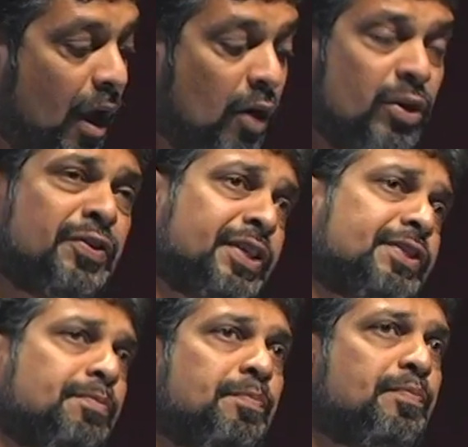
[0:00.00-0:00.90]
However,
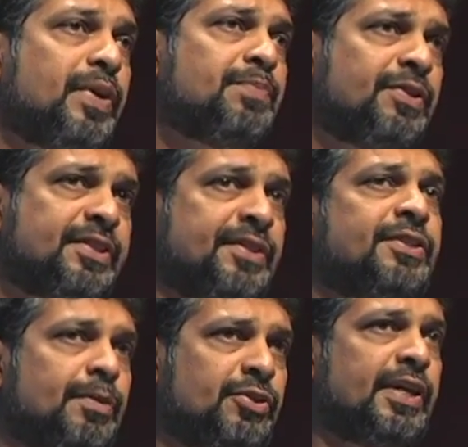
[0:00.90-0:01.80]
there's a big
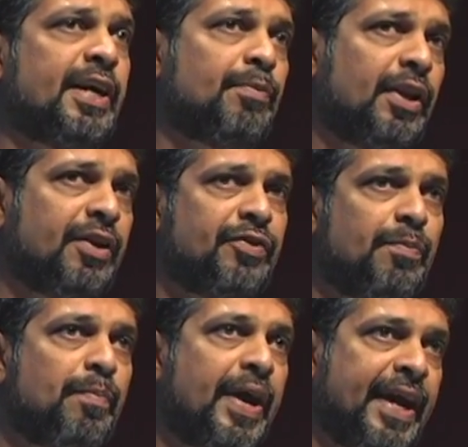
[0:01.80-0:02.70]
misconception, I believe,
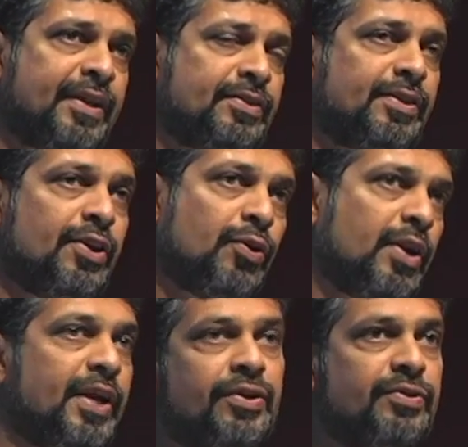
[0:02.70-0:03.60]
that banks don't
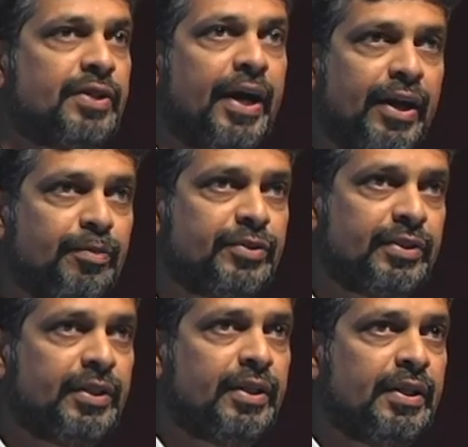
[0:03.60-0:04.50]
lend to startups.